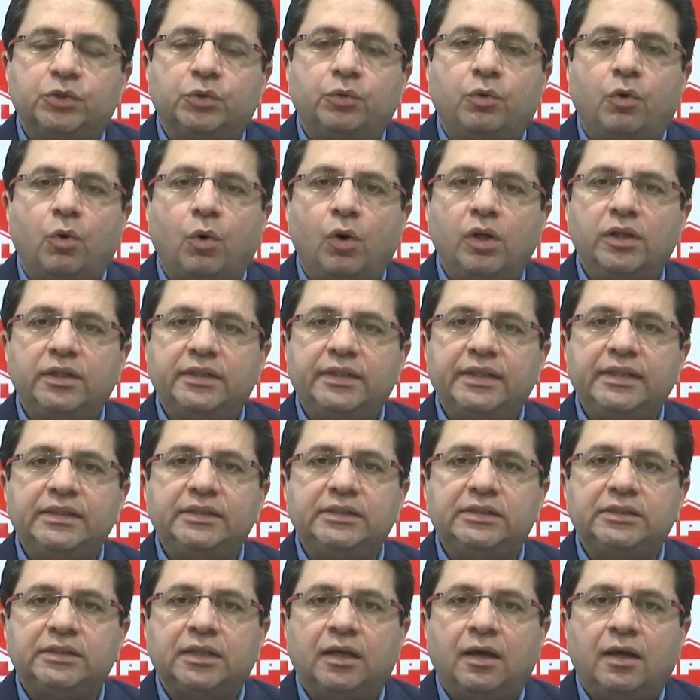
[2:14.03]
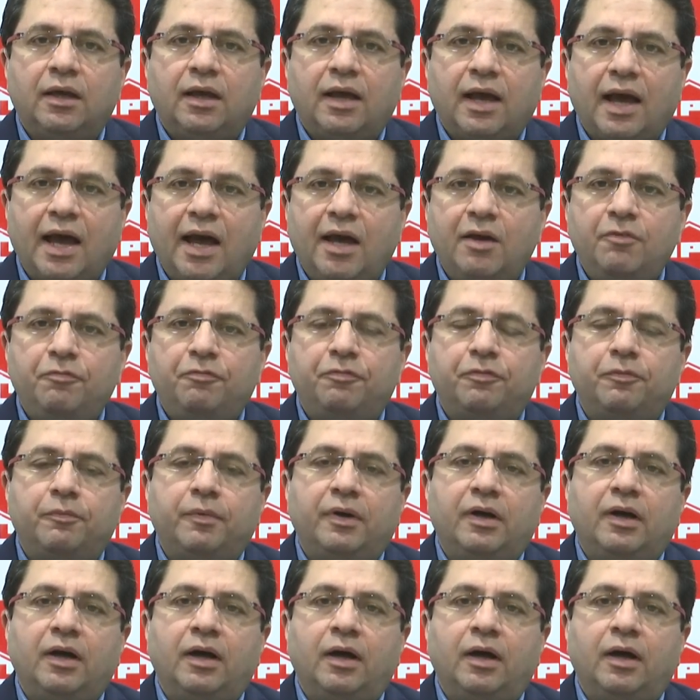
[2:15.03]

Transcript: So all these have